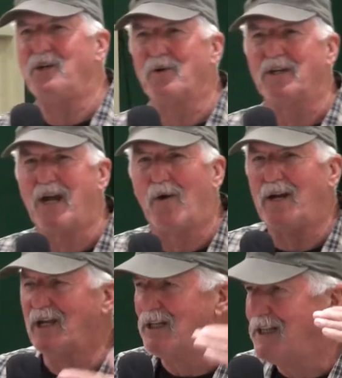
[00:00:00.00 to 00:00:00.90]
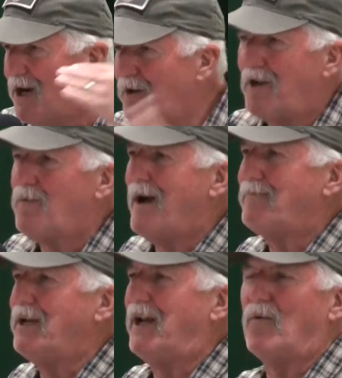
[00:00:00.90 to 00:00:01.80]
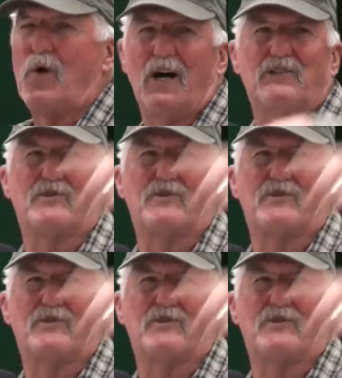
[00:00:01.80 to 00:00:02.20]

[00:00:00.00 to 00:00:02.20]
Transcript: you could carry a loaded weapon and walk